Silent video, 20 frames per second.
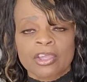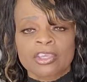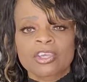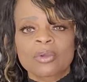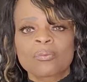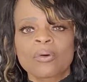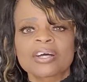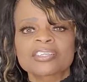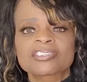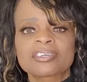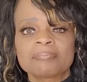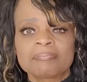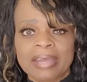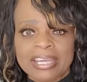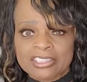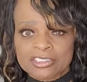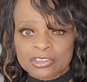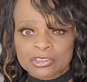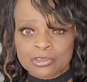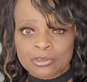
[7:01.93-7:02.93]
You want to
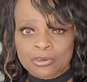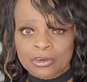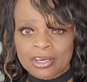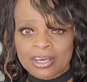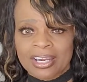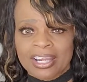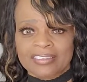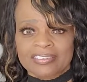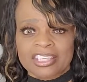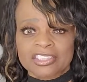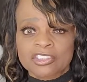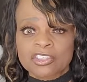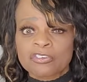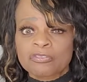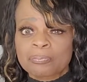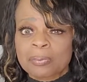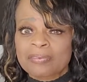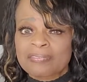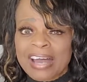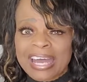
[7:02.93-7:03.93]
make sure that
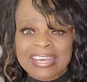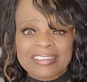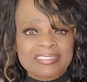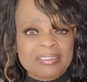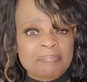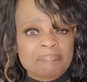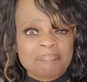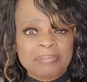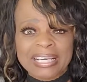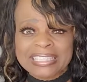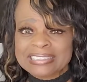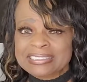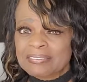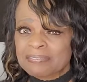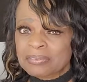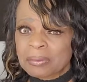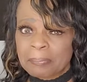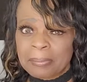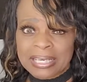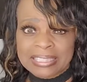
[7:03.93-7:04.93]
you've provided the best
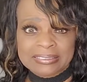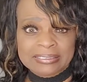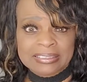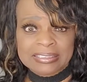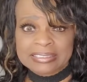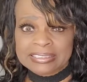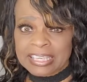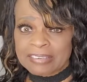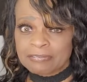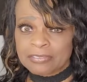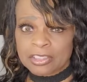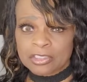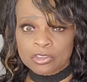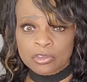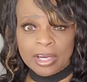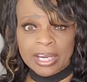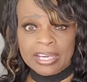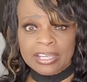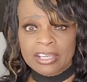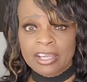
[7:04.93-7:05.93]
of the best in safety
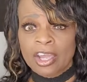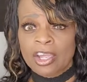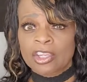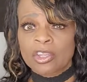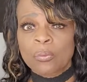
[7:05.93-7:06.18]
training.